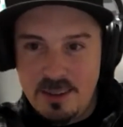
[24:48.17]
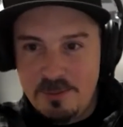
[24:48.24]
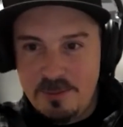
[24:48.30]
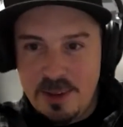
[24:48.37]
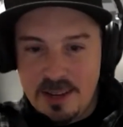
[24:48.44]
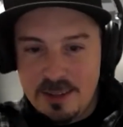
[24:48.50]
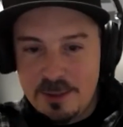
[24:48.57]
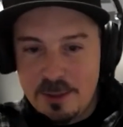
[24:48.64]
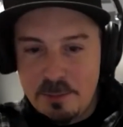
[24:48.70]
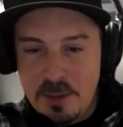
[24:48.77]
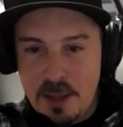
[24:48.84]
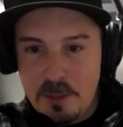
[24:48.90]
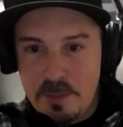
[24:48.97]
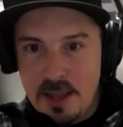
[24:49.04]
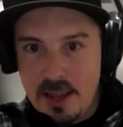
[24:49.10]
a fantasy
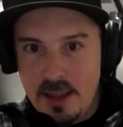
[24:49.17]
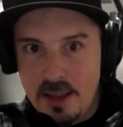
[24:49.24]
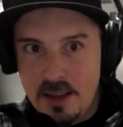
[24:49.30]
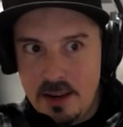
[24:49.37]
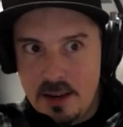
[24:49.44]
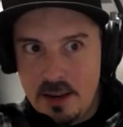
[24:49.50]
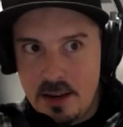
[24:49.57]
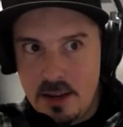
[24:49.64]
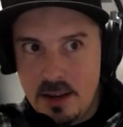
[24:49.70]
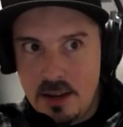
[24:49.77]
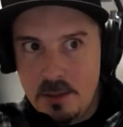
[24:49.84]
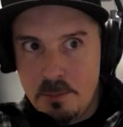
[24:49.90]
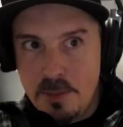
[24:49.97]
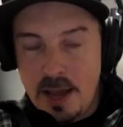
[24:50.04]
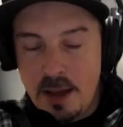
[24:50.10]
map and
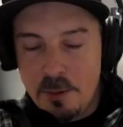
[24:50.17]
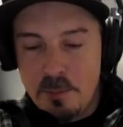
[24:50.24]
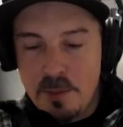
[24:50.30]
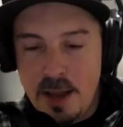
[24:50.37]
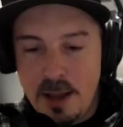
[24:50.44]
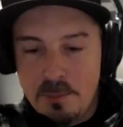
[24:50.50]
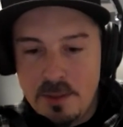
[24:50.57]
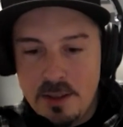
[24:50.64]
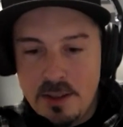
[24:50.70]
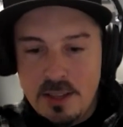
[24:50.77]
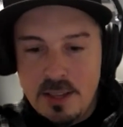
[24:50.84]
a battle map